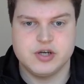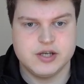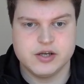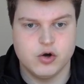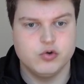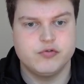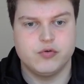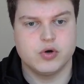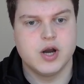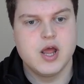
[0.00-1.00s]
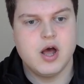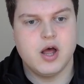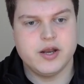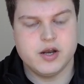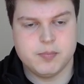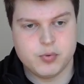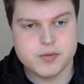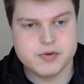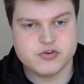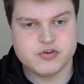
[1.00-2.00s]
And it goes for in
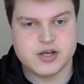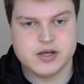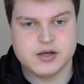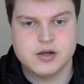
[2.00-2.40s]
appointment setting,